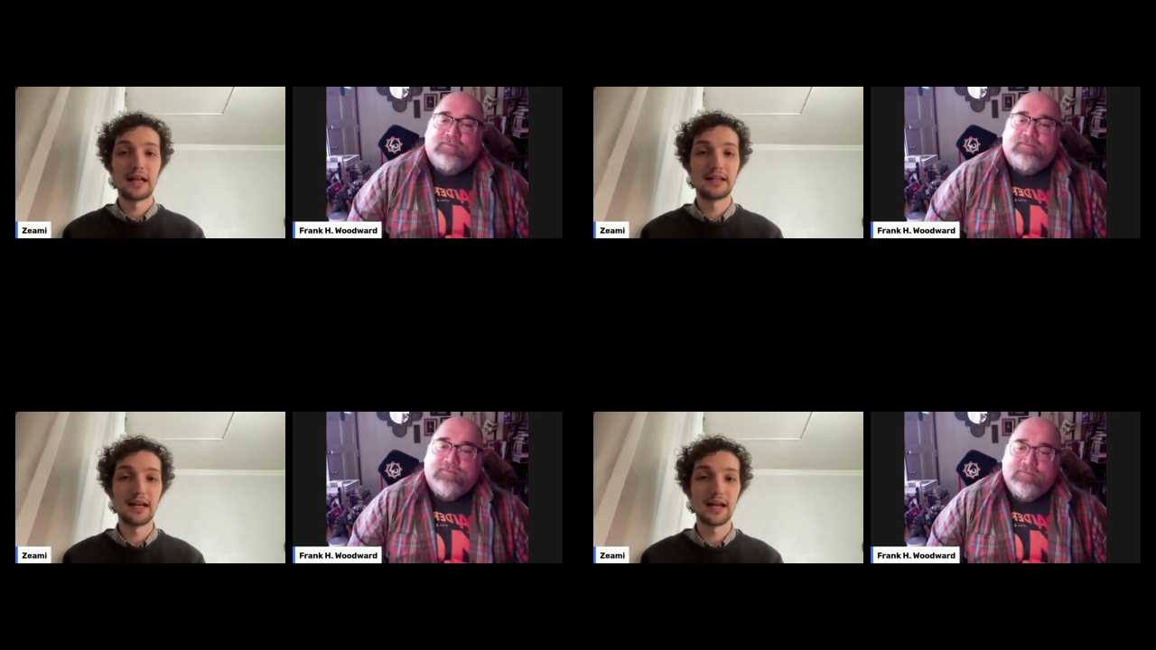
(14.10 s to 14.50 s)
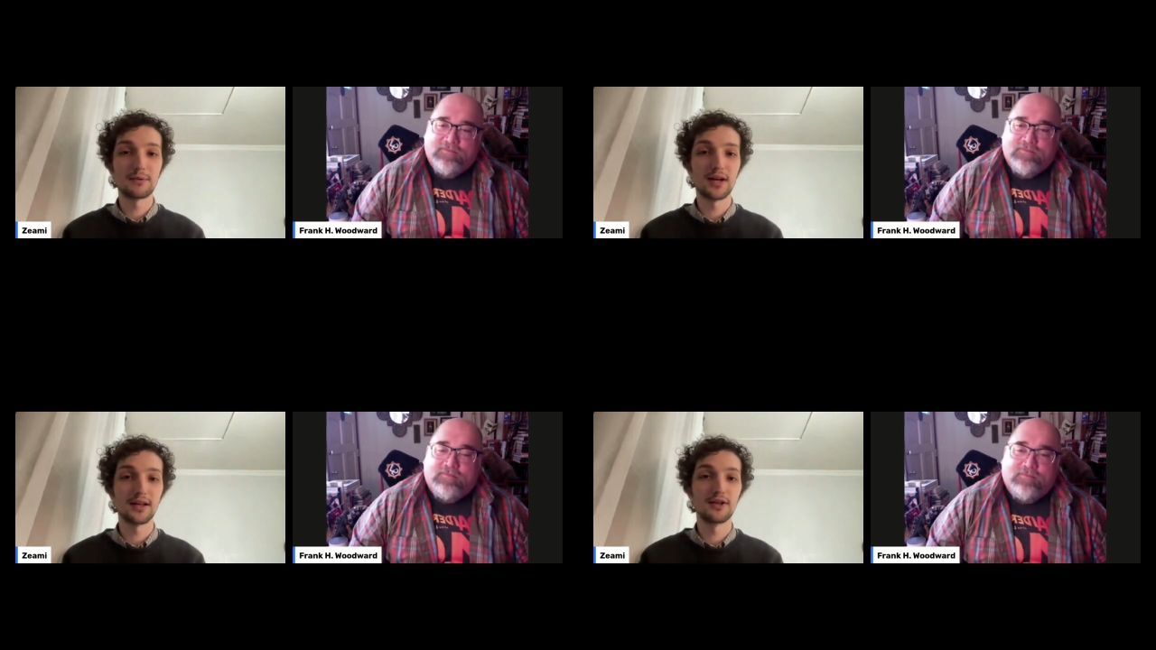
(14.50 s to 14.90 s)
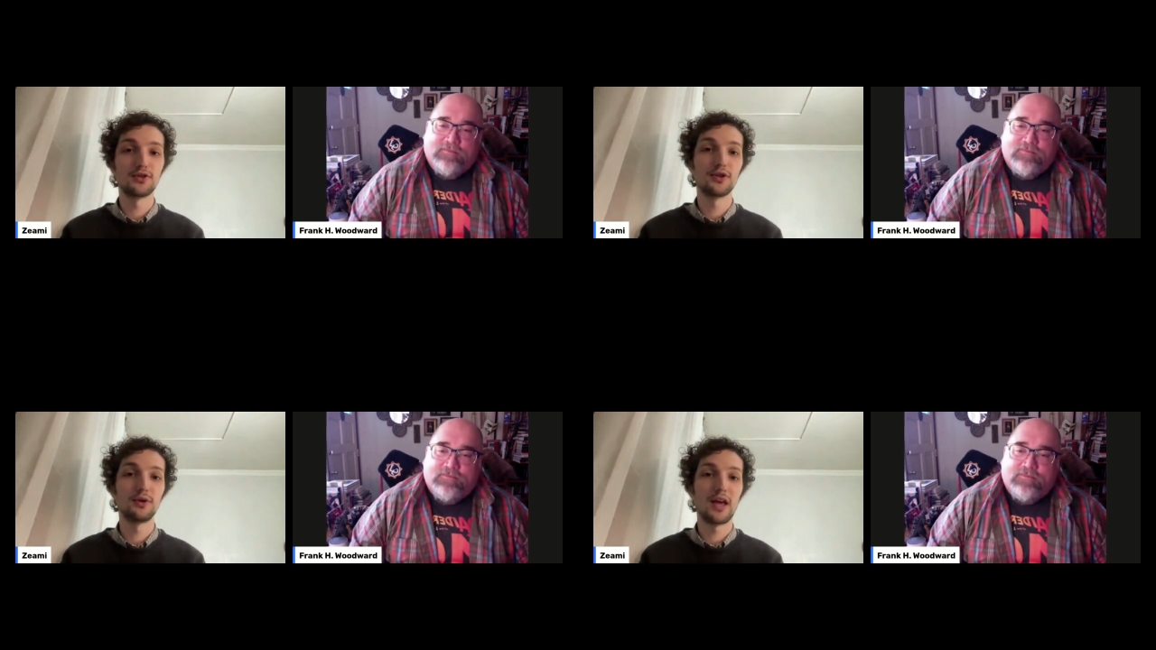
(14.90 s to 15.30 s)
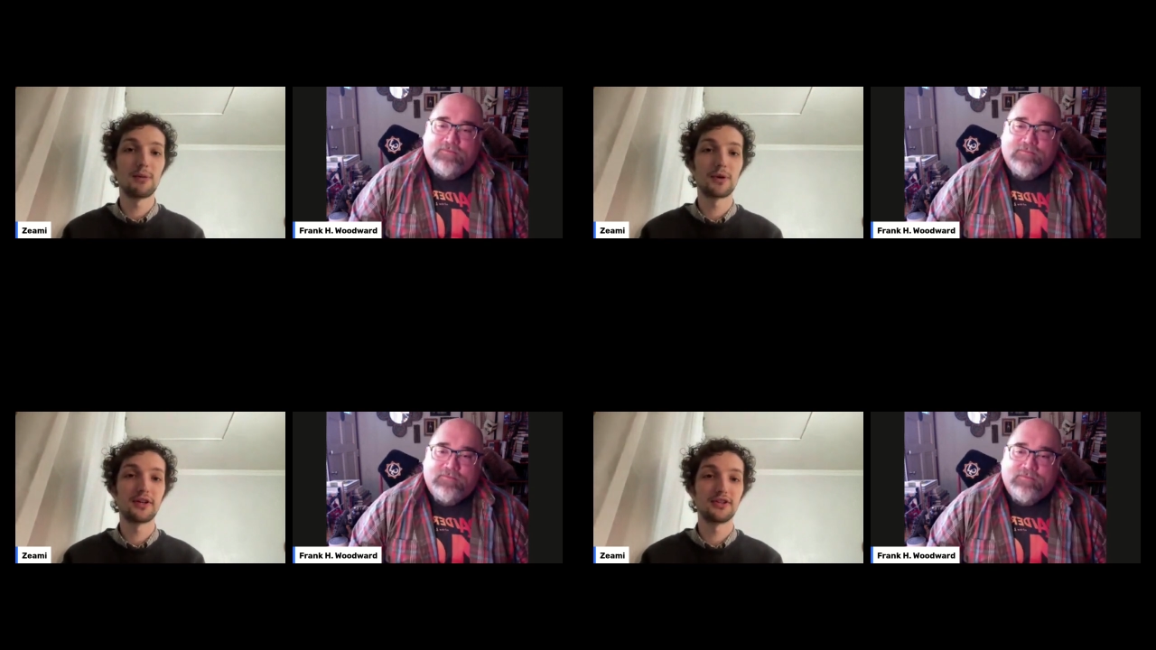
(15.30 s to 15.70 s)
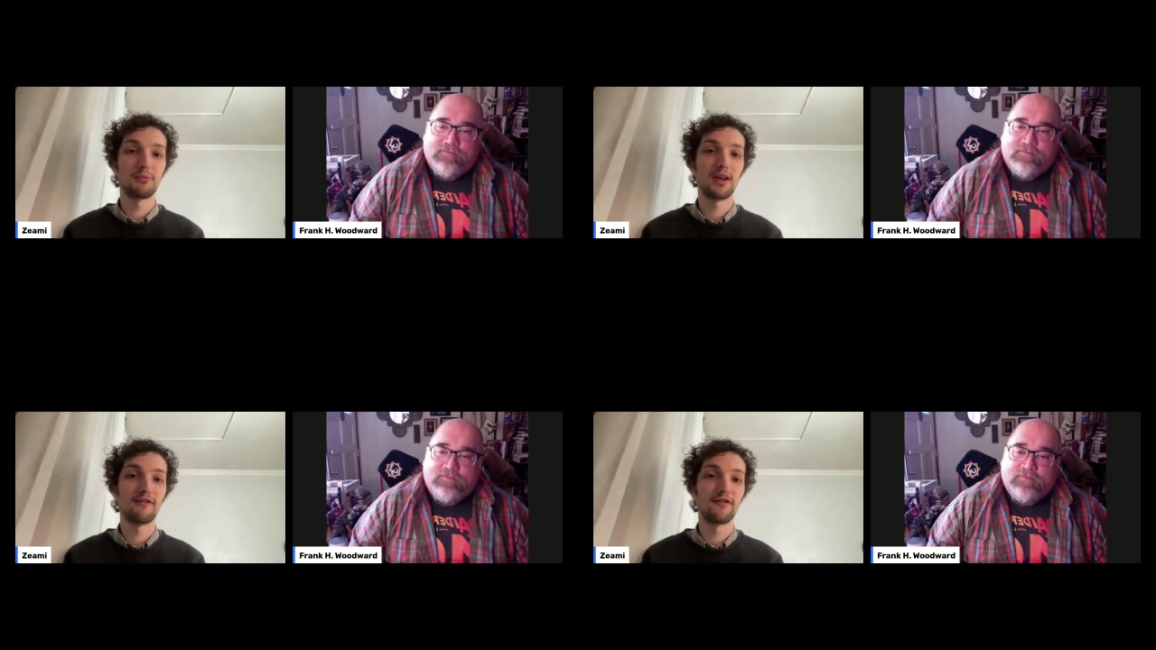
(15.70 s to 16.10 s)
Speaker 1: And today I'm talking to a
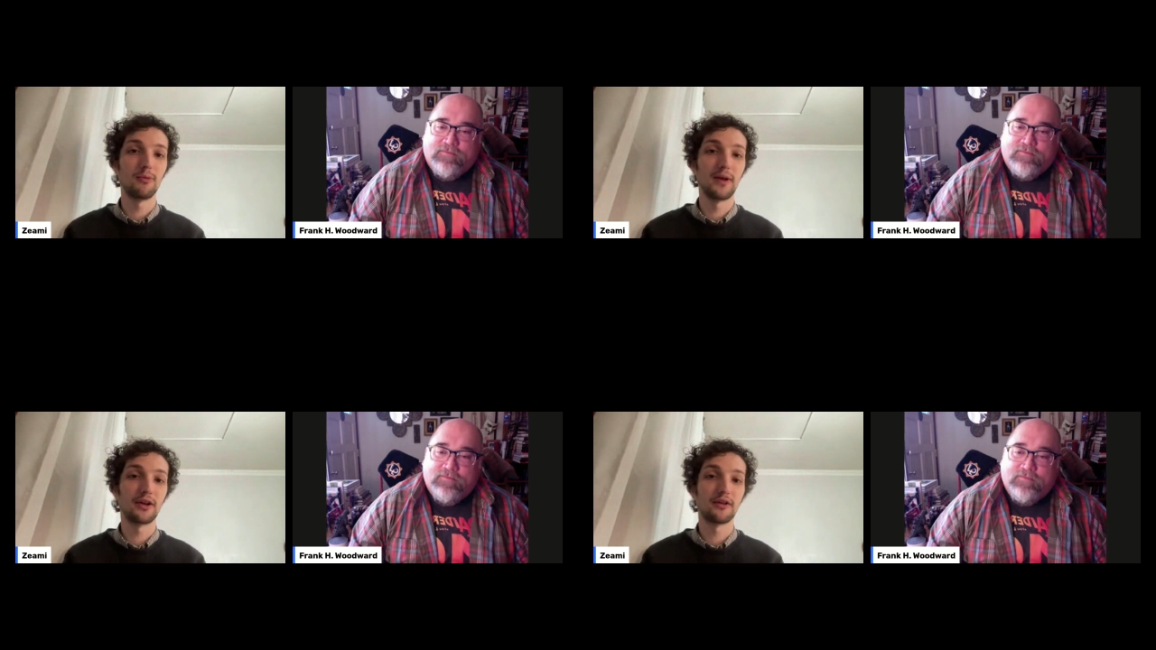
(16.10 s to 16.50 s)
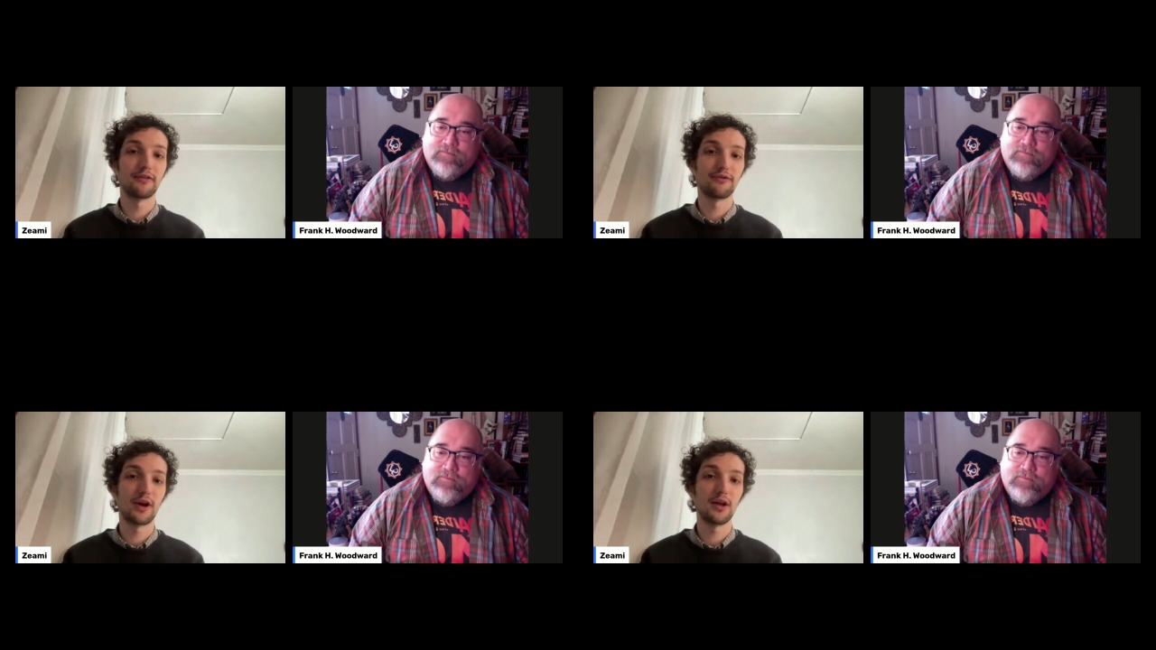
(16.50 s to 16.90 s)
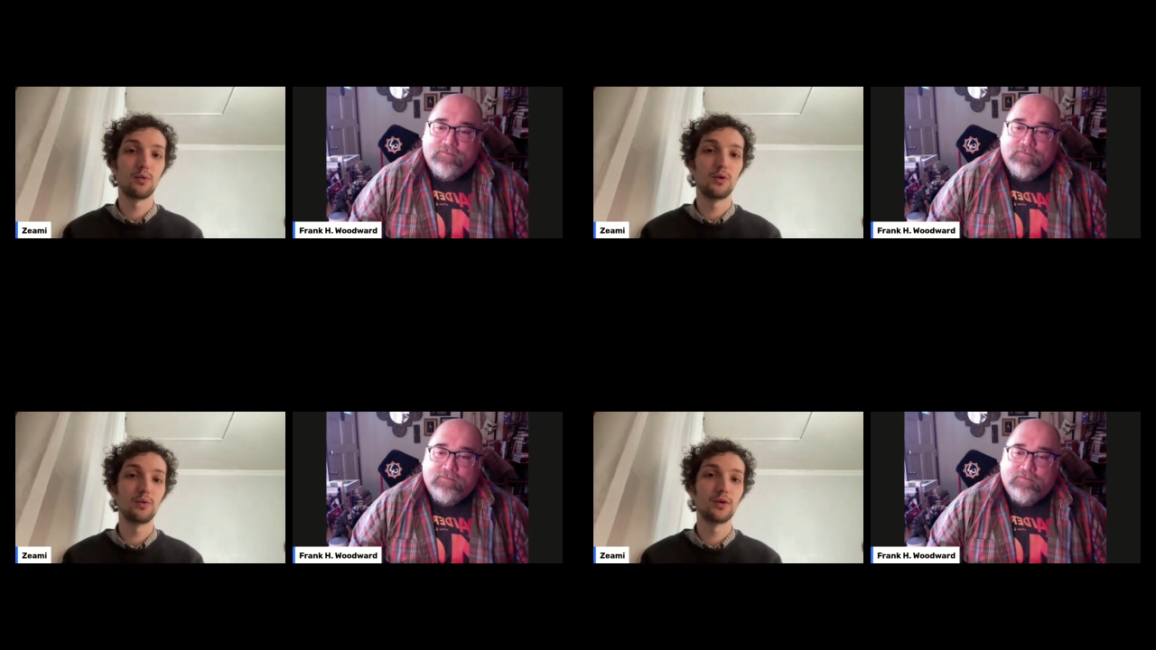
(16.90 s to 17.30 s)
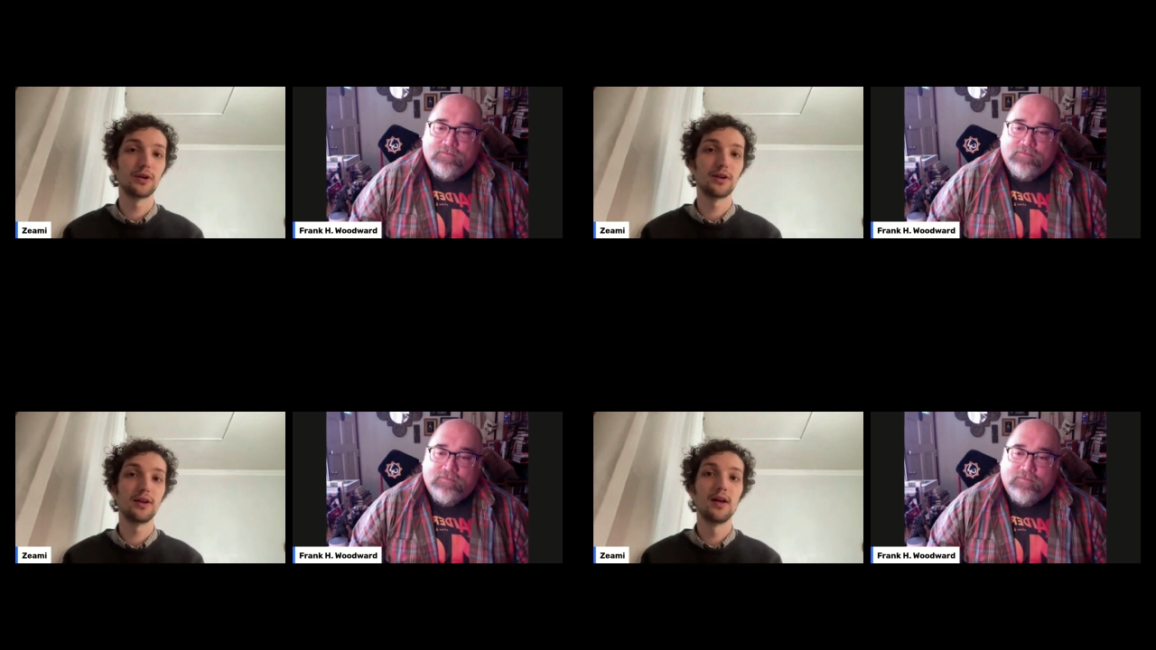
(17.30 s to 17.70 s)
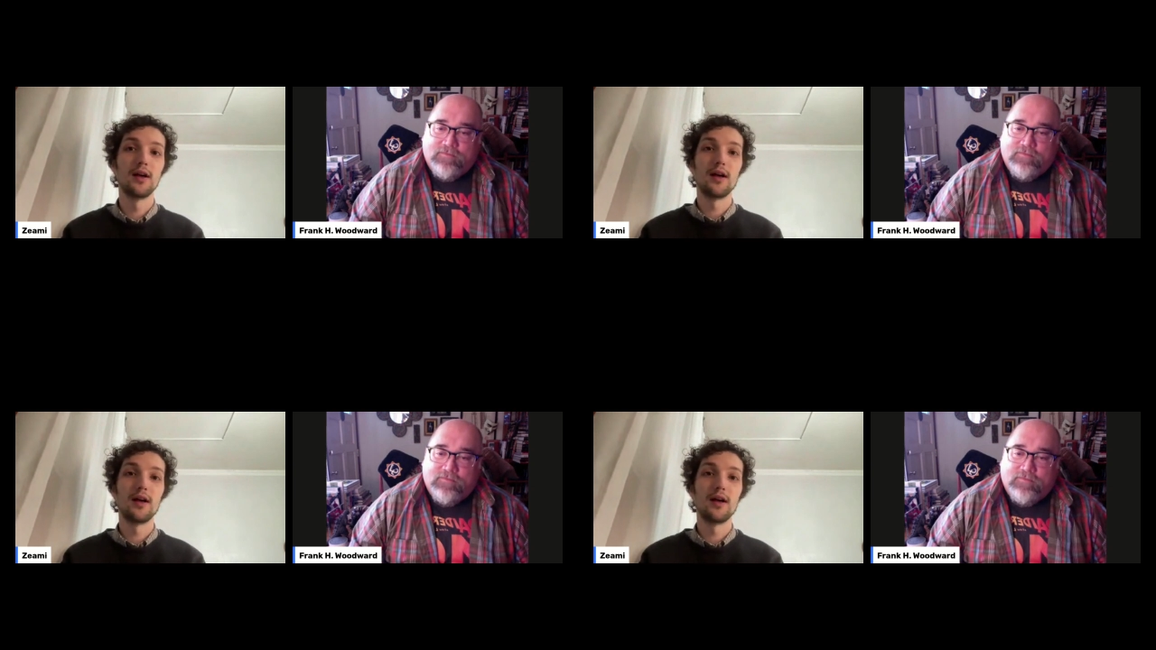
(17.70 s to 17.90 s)
participating filmmaker, Frank Woodward,